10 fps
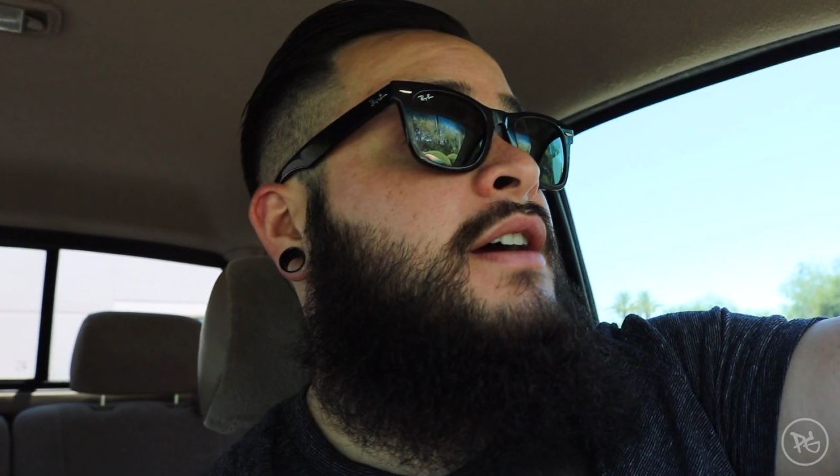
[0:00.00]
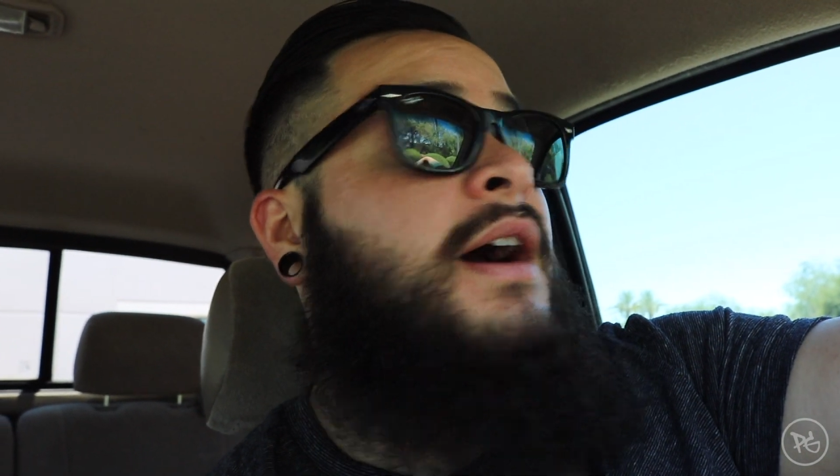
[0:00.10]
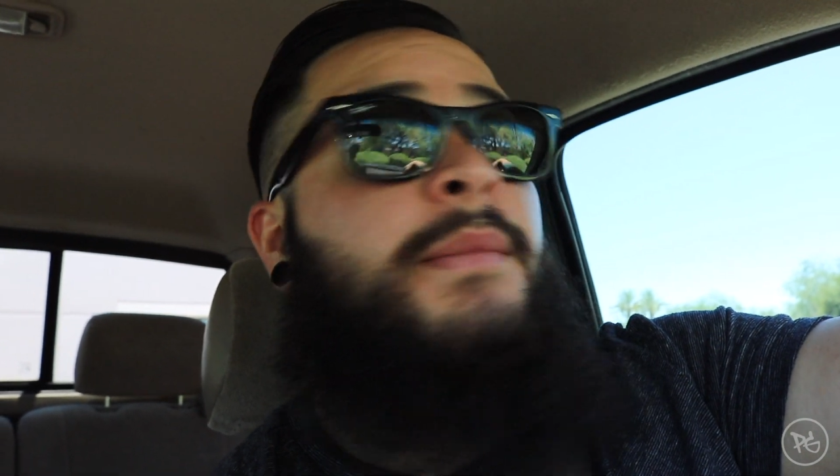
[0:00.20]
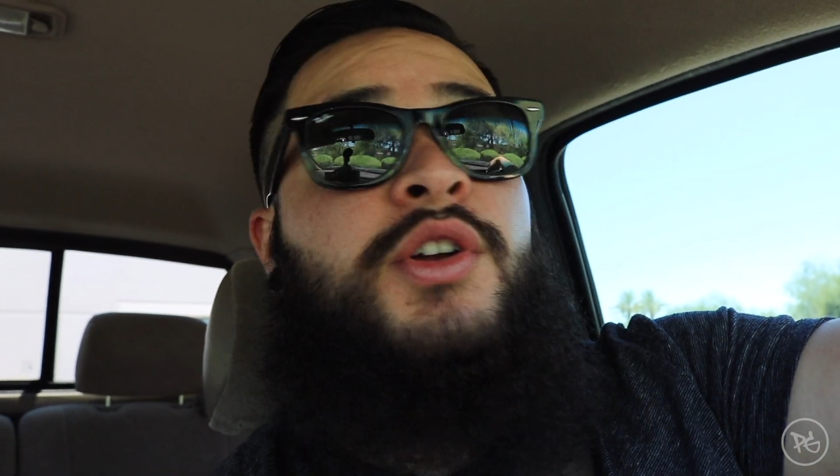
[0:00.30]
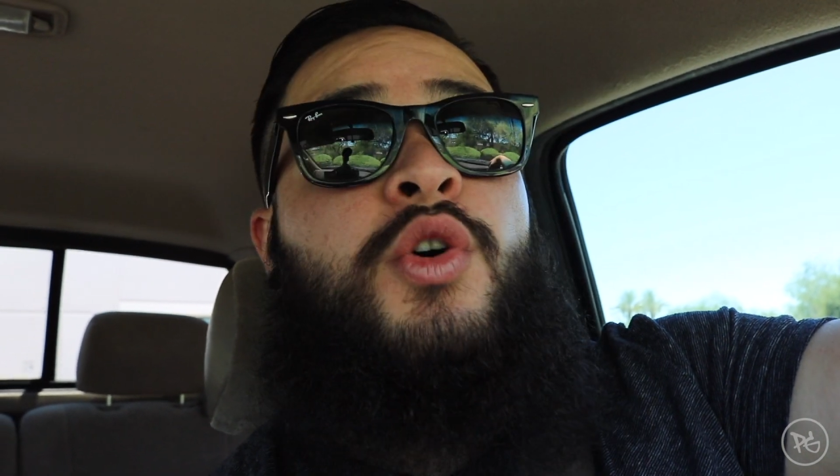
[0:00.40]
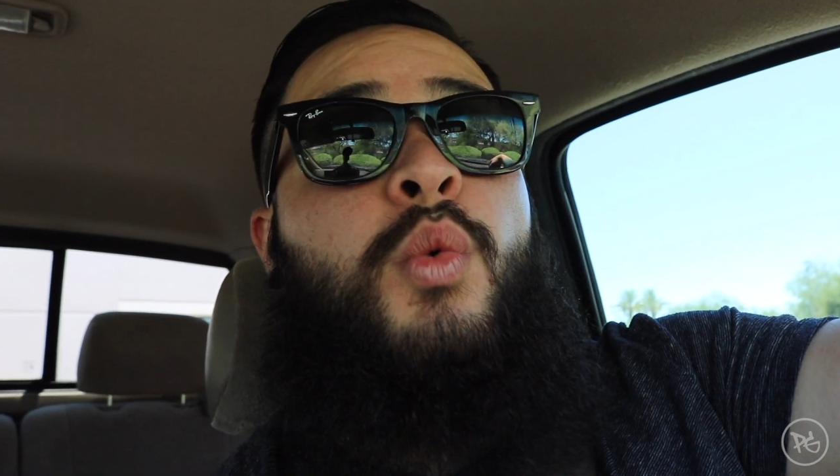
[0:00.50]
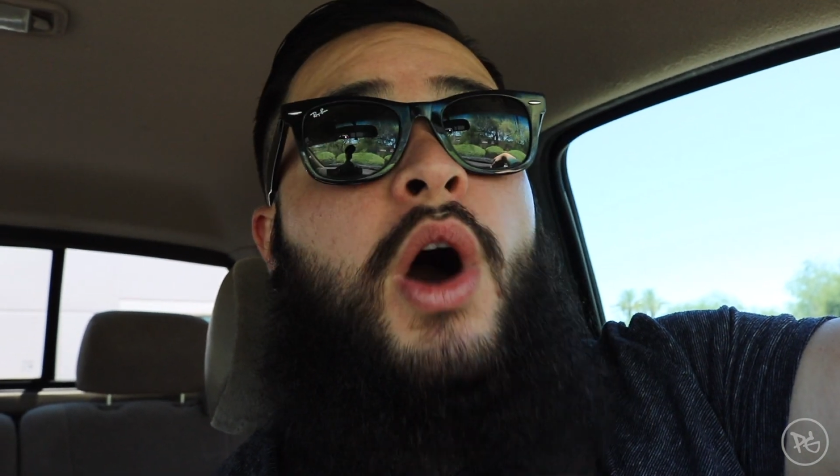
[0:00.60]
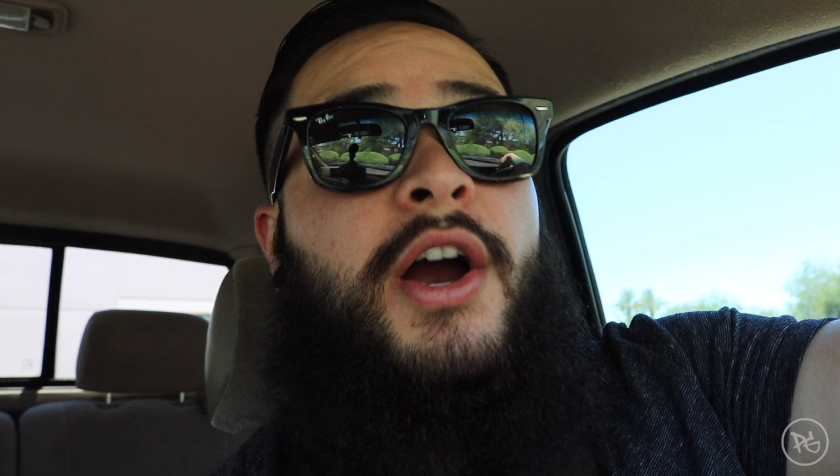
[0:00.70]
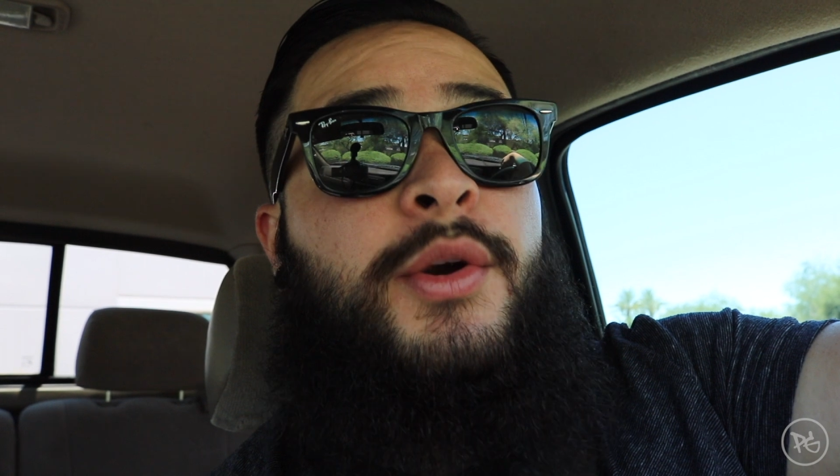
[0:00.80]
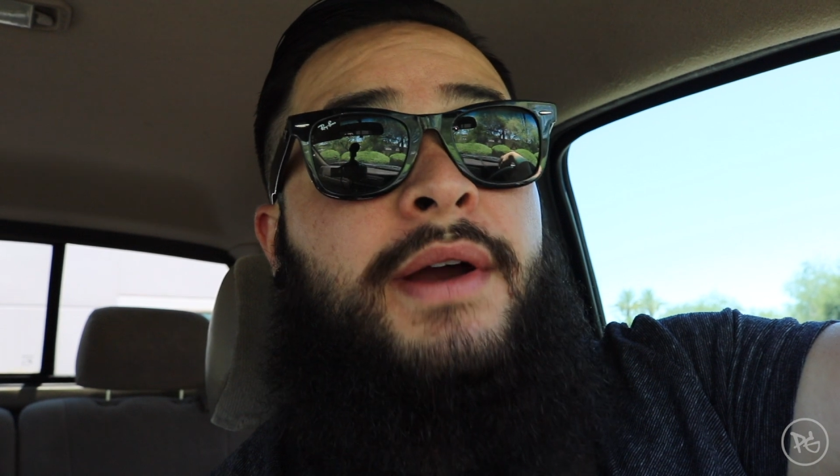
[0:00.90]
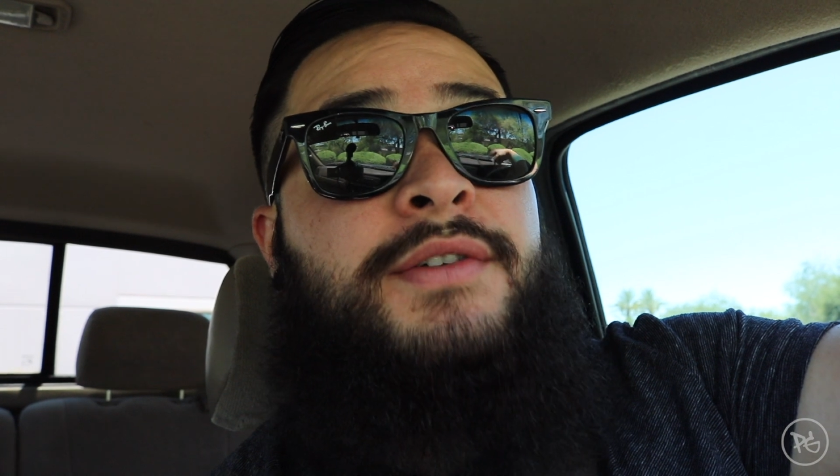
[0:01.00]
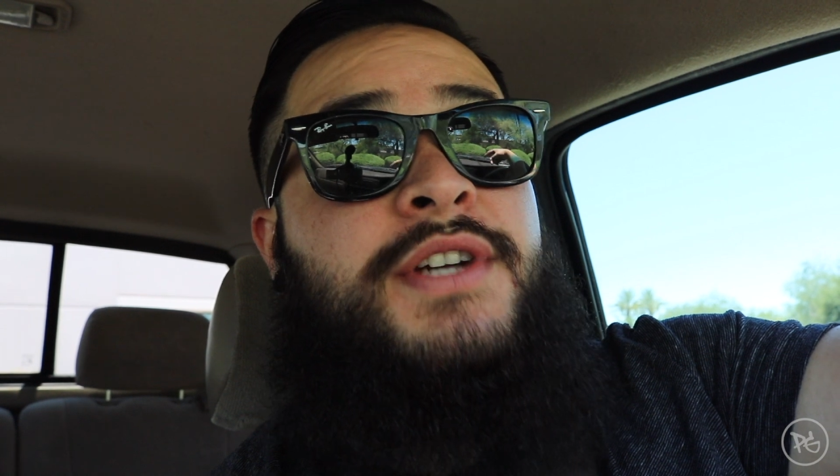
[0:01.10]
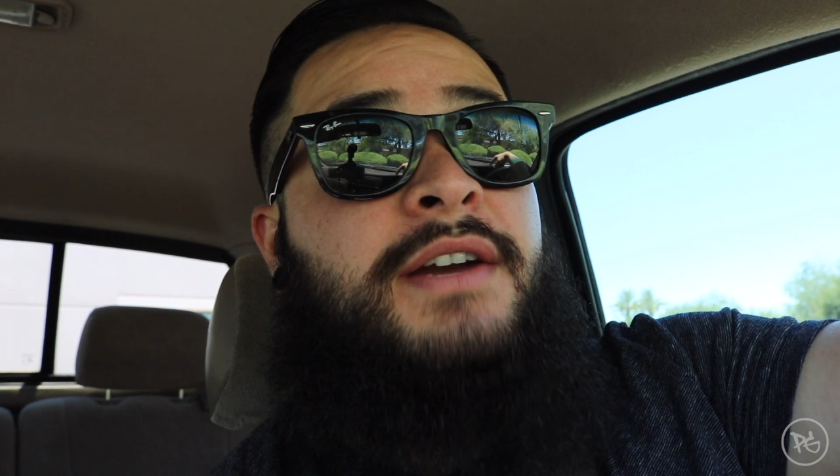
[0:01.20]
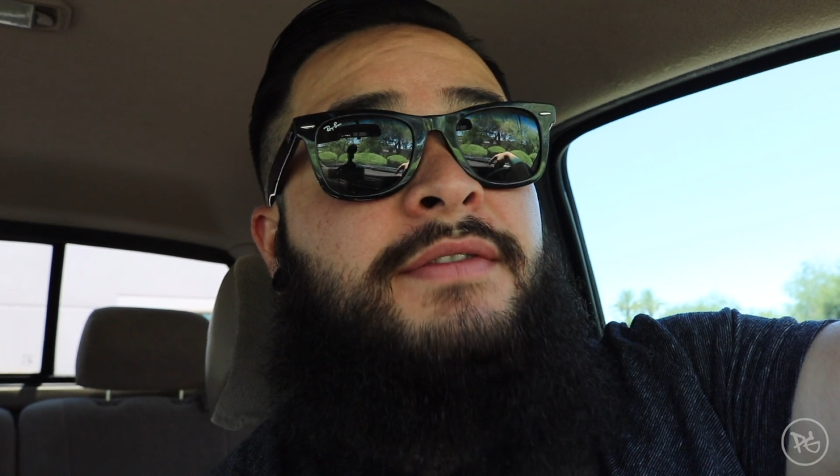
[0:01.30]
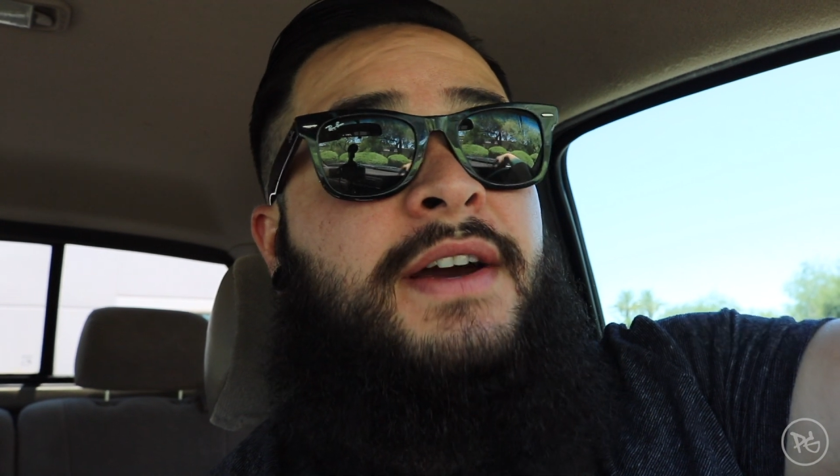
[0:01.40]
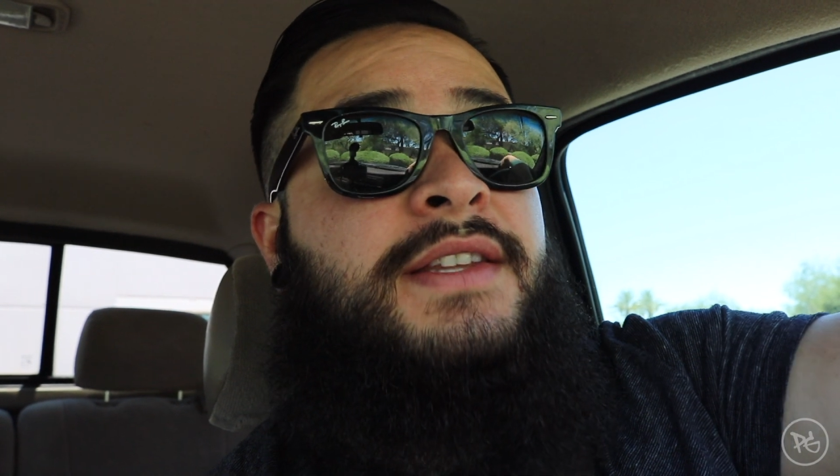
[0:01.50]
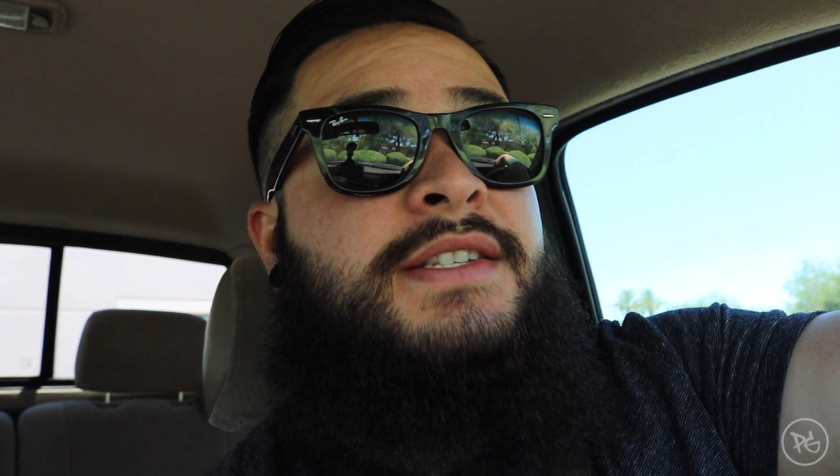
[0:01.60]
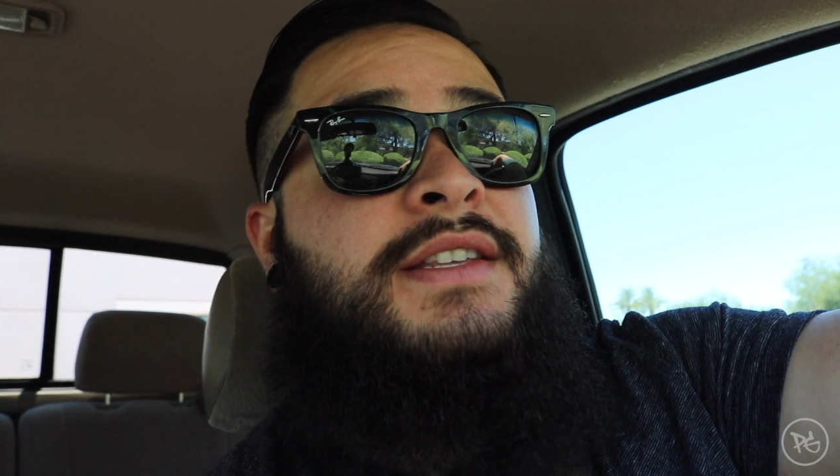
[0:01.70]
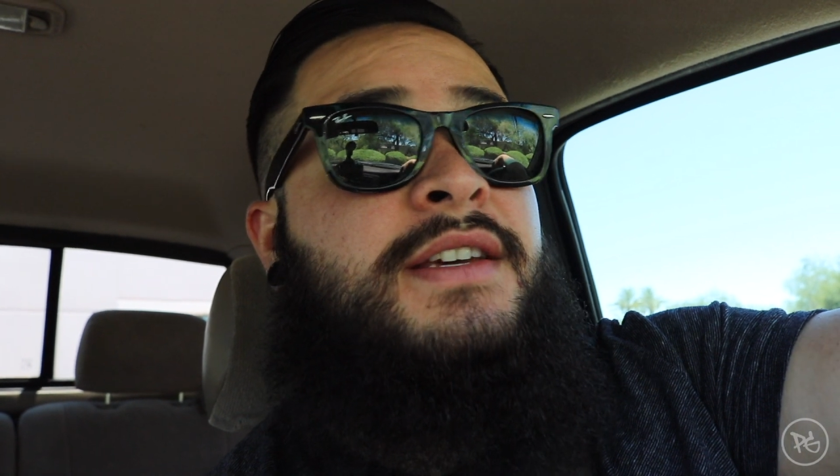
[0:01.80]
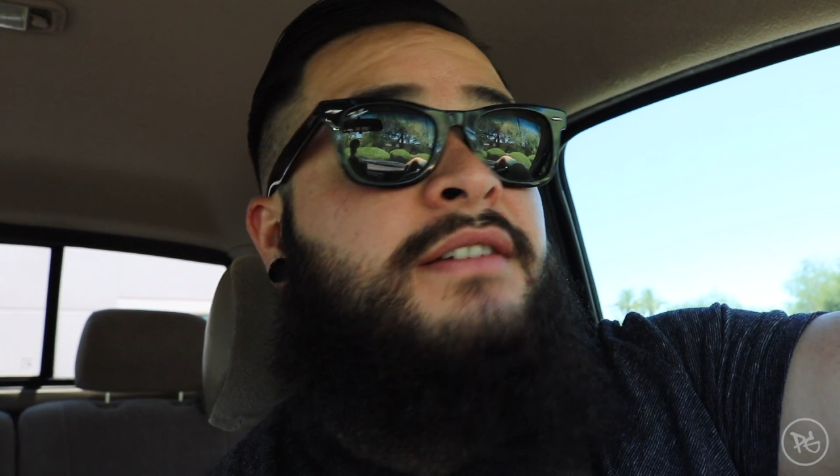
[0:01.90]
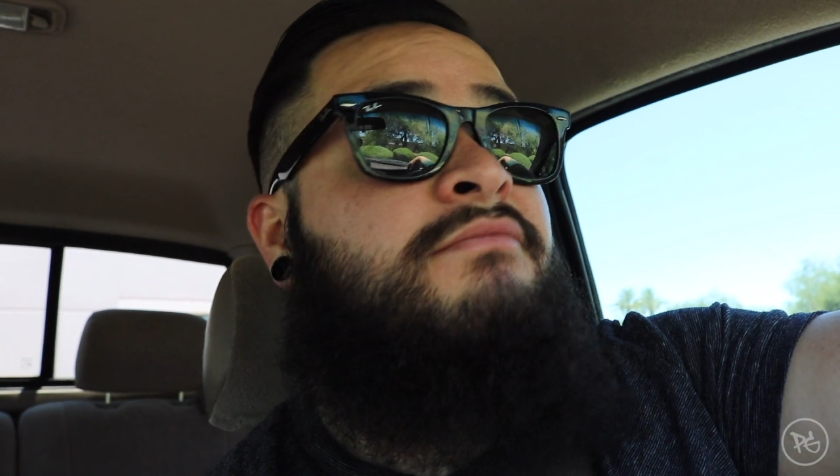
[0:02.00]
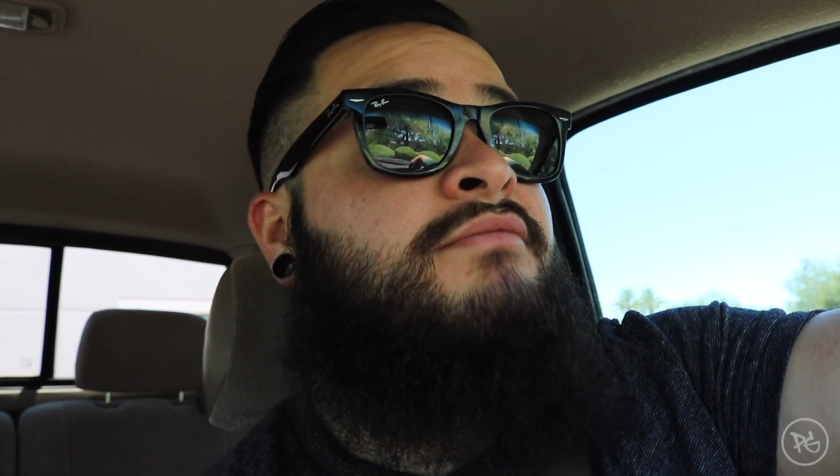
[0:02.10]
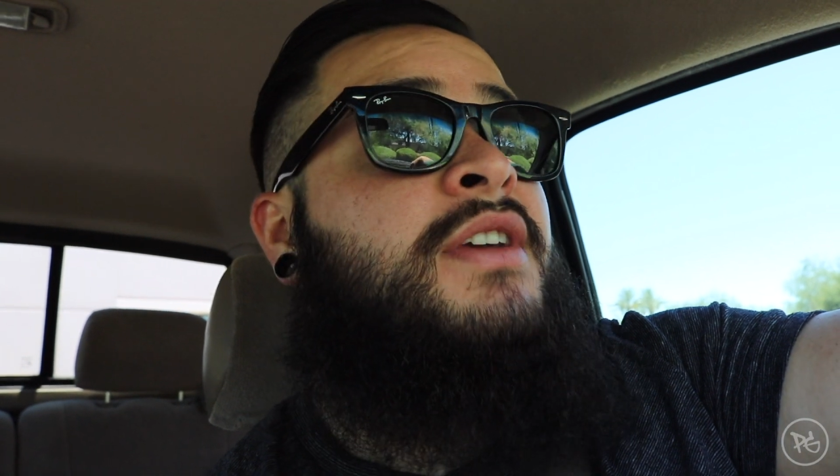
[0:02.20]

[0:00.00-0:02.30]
I'm gonna go walk around, try and find this thing.